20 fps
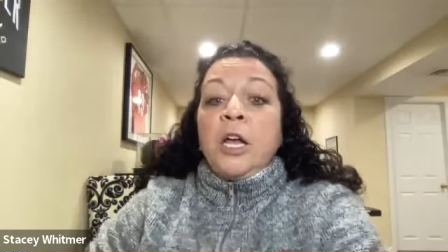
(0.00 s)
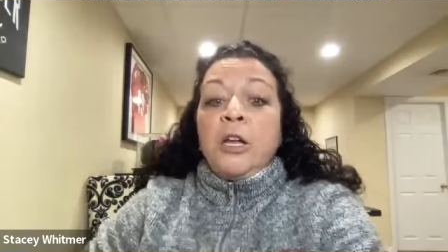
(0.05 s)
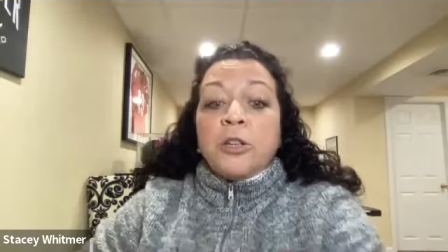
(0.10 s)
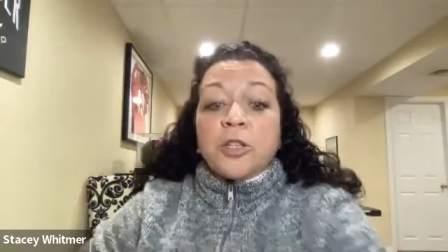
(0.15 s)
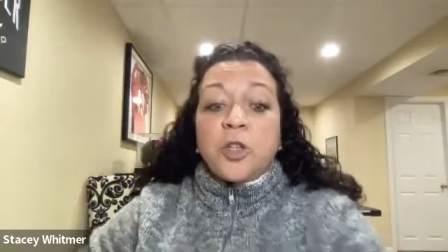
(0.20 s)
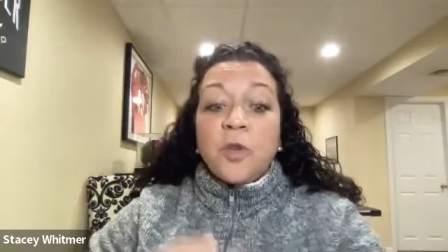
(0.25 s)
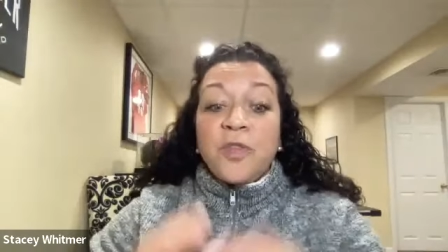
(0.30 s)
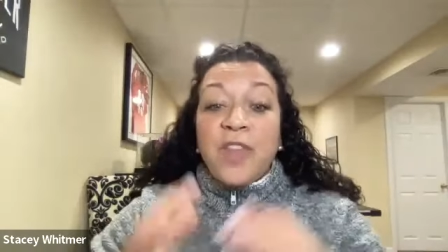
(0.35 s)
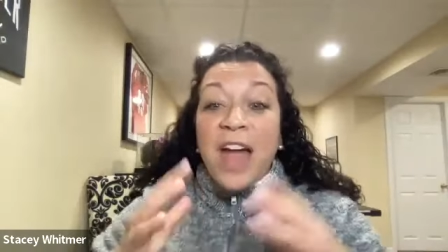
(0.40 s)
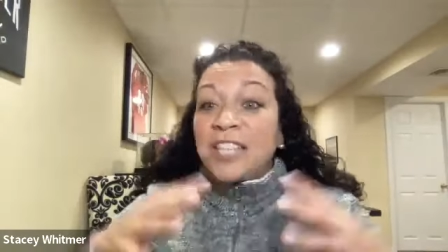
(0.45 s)

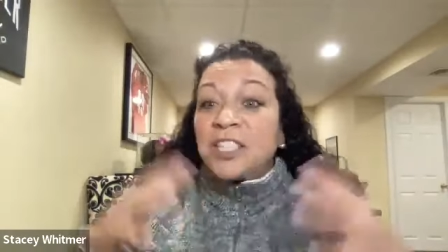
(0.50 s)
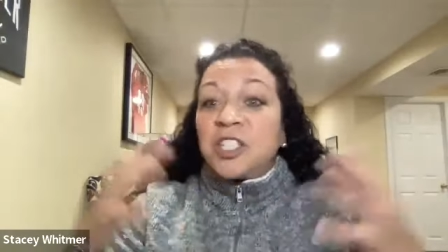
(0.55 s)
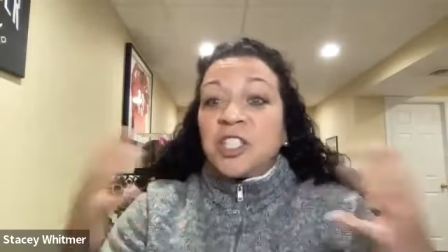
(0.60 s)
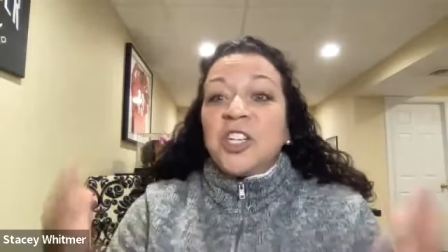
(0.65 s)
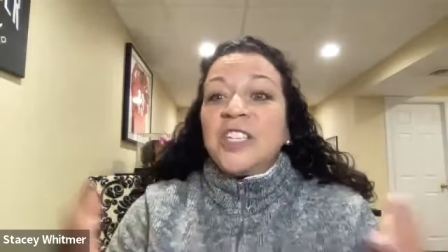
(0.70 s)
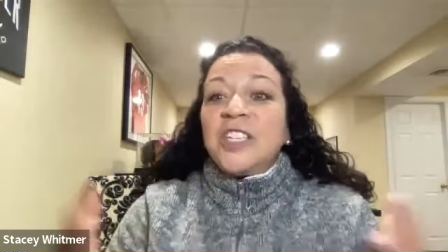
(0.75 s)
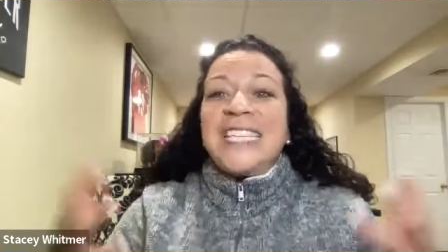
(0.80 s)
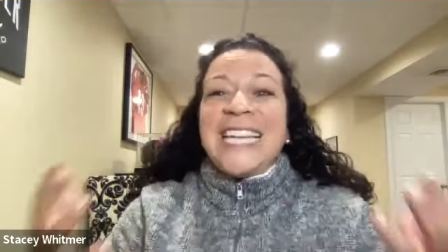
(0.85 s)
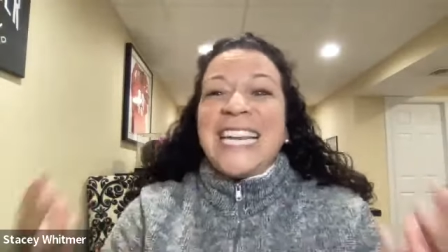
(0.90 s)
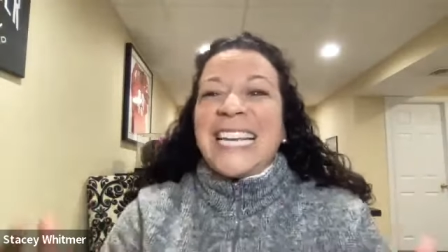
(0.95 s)
So that's
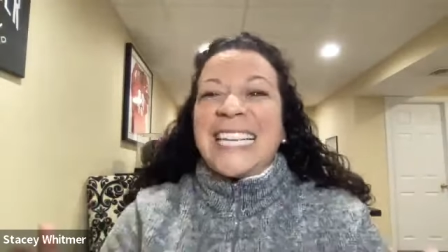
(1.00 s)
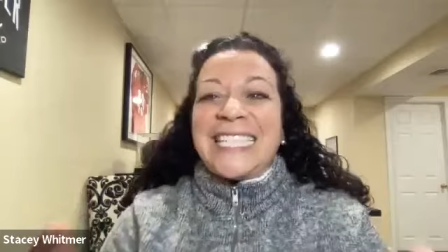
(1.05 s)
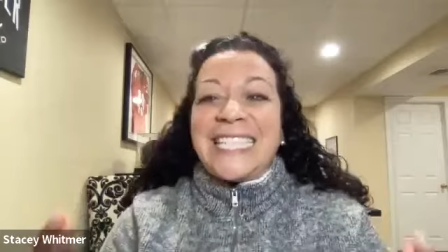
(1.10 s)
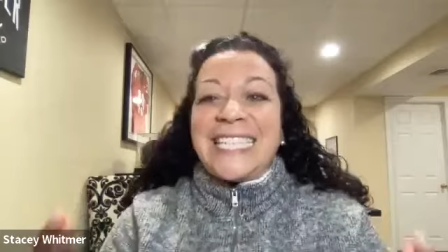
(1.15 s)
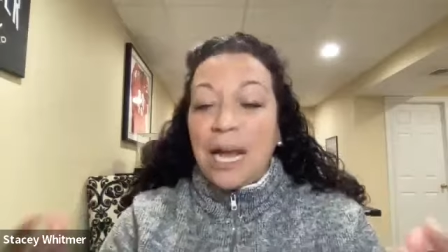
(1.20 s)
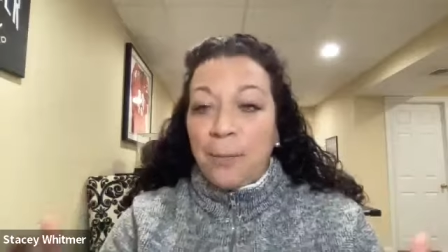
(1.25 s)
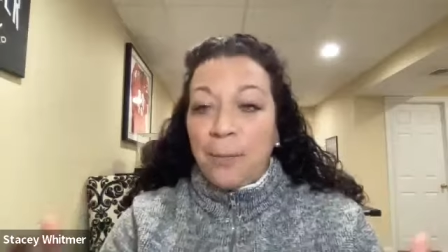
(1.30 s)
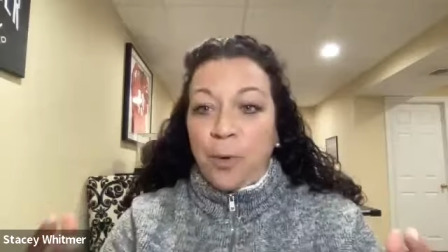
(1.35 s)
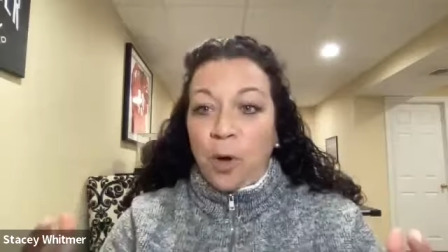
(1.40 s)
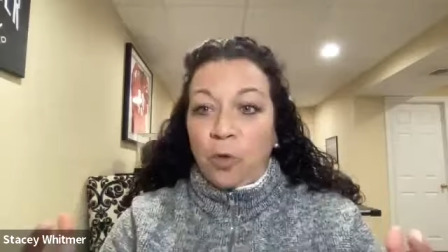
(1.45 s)
just an
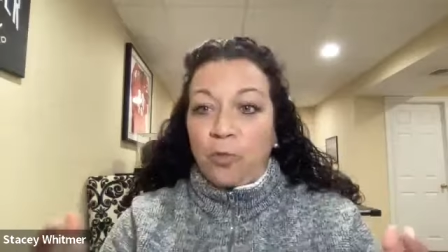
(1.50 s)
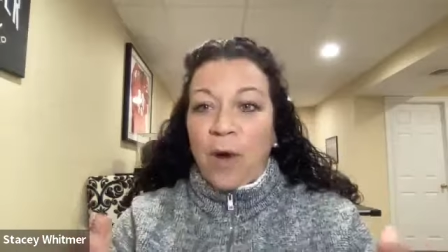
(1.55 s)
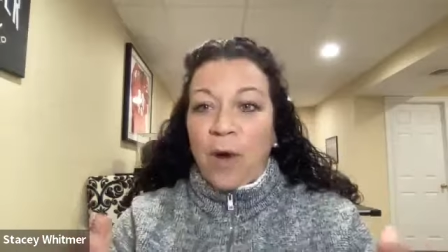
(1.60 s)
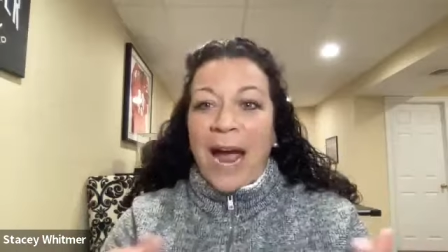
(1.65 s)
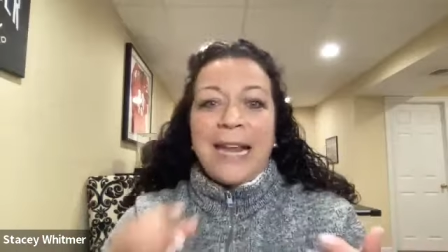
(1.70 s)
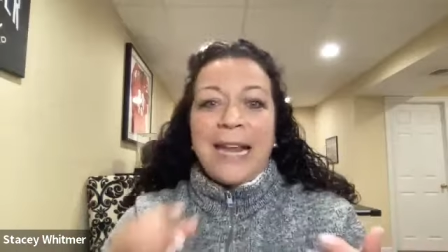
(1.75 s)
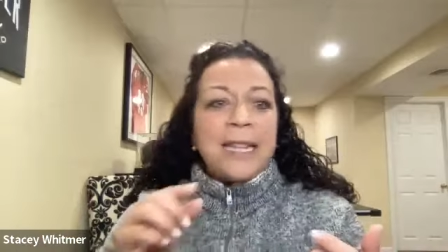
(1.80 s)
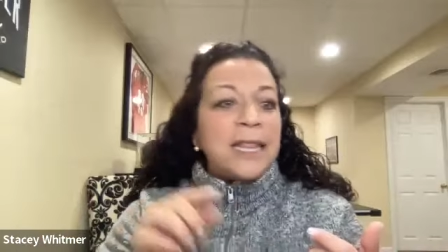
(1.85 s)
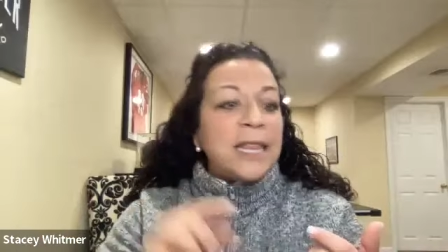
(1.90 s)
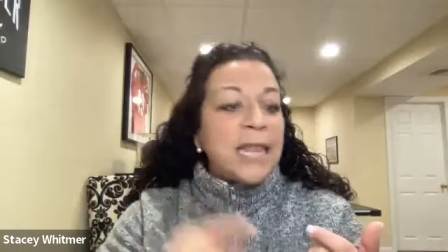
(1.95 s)
example,
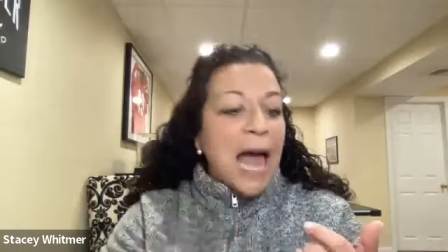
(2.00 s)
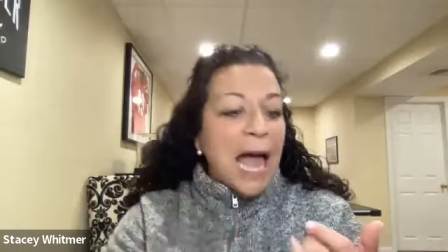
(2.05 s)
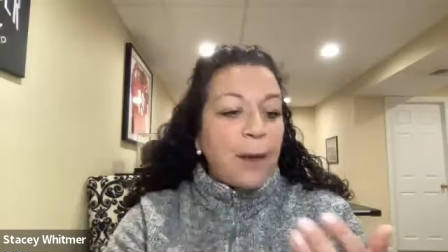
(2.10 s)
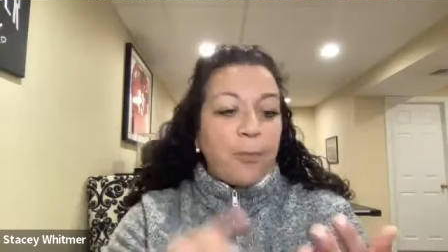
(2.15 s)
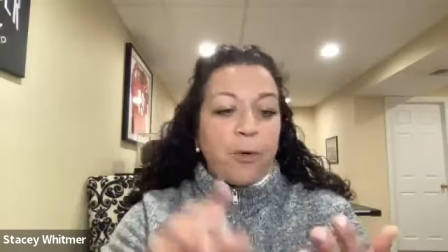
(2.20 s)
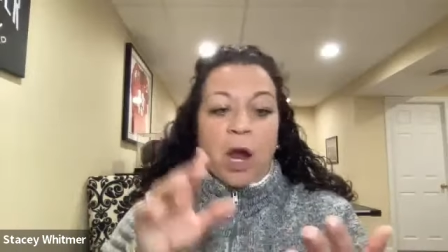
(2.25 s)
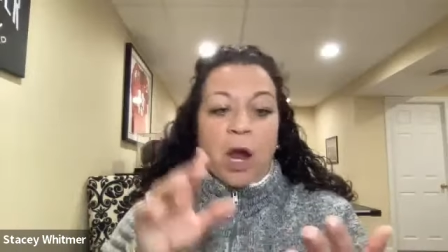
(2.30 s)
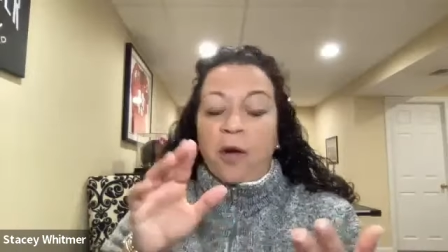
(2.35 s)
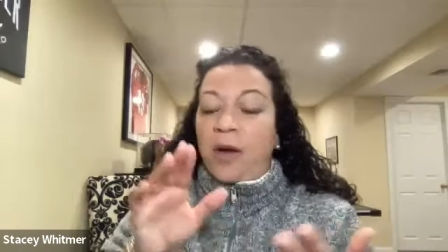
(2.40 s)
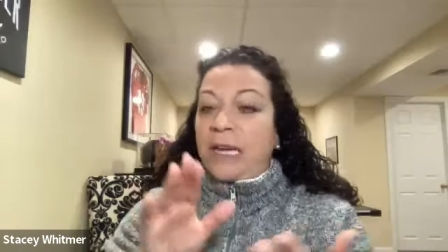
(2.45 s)
right?
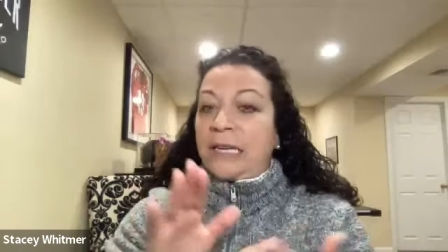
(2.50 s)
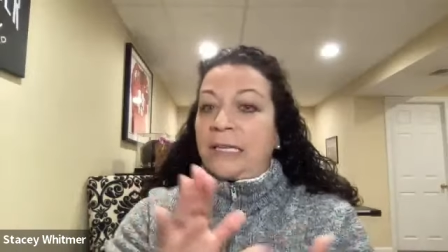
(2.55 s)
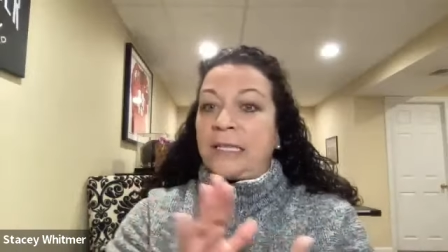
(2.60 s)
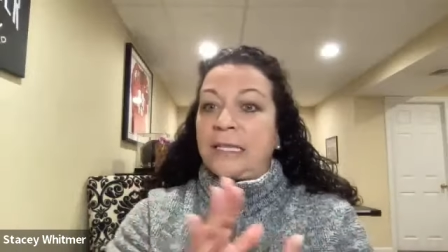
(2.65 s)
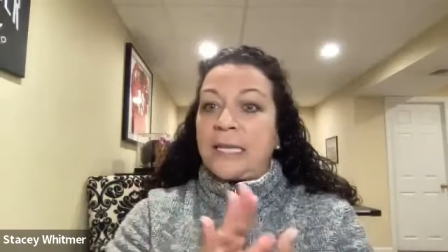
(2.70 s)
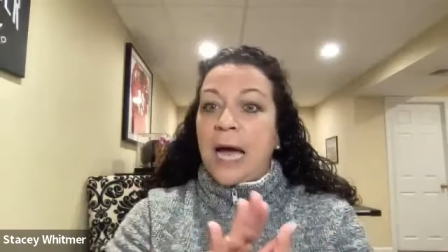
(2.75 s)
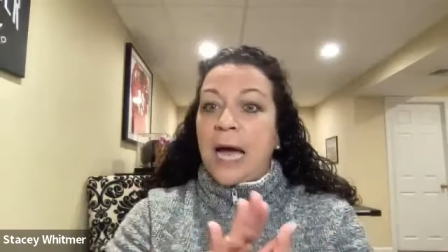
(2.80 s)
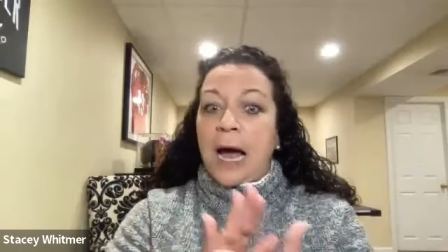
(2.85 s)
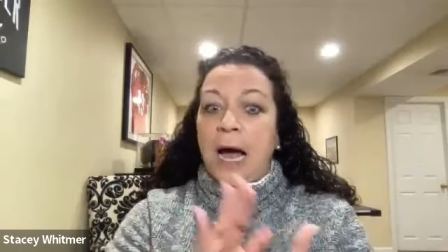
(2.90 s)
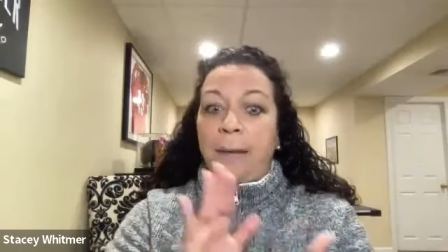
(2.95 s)

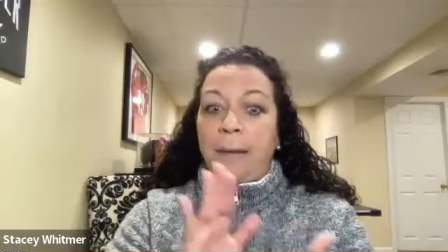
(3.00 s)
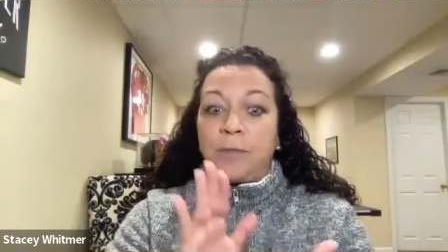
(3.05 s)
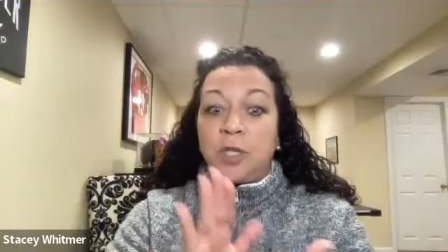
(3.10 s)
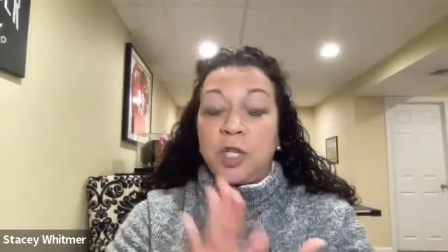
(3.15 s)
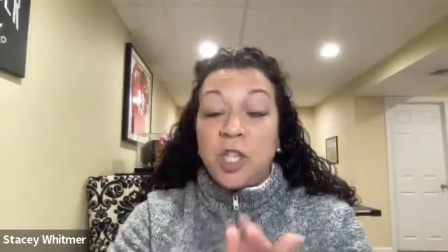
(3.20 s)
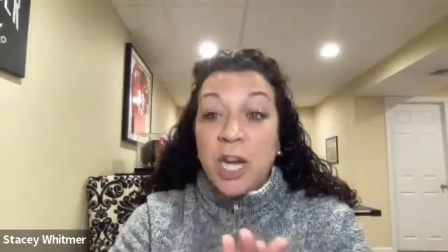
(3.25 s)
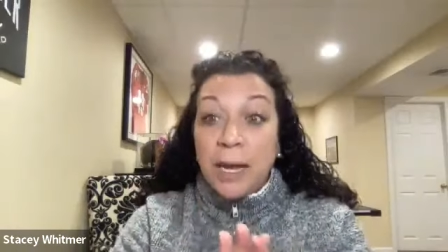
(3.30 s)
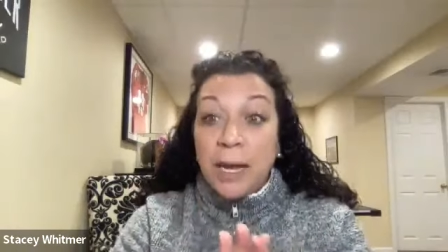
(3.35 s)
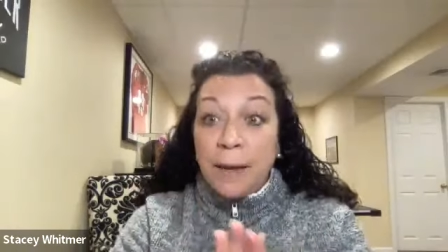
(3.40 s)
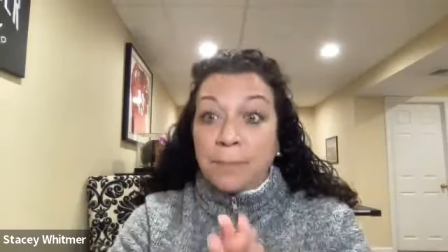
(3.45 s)
Libraries, um,
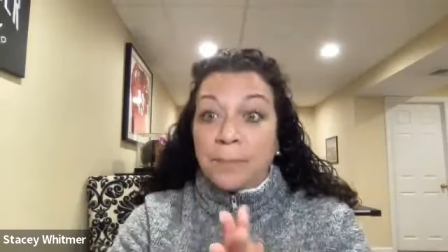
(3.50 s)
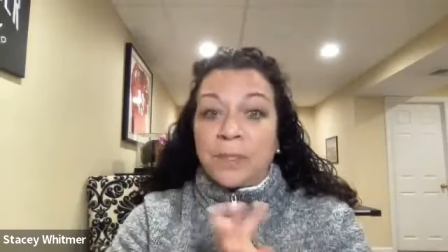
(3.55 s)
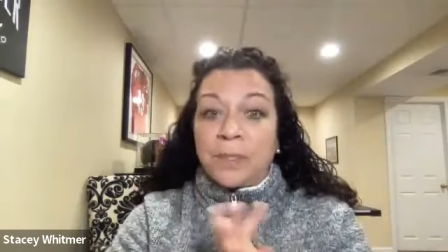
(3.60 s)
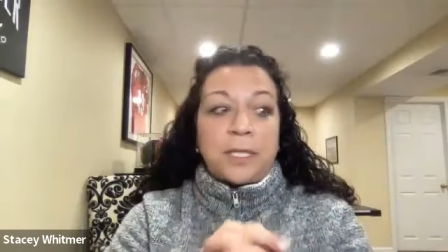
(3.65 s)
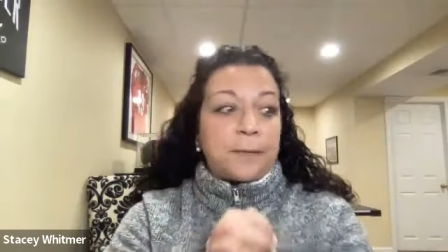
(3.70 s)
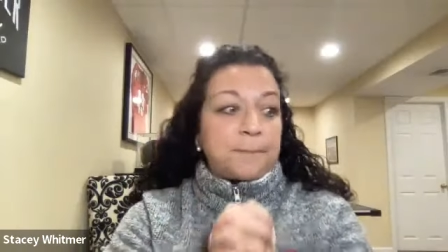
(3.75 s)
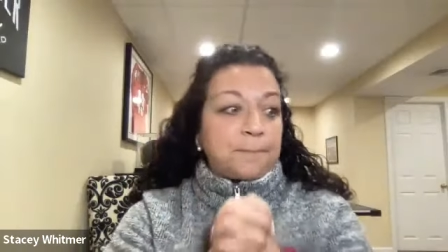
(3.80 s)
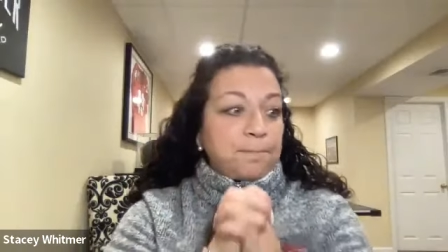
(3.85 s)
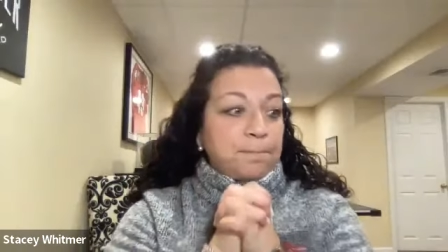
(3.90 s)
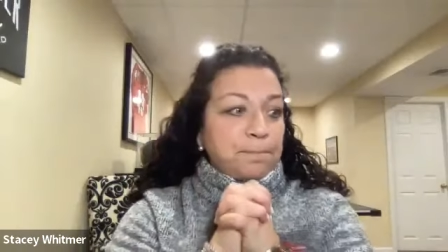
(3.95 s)

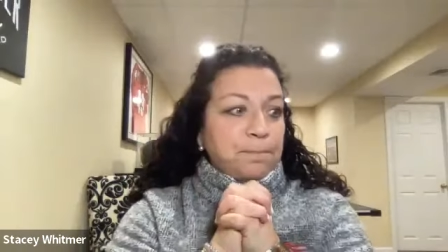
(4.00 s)
gyms,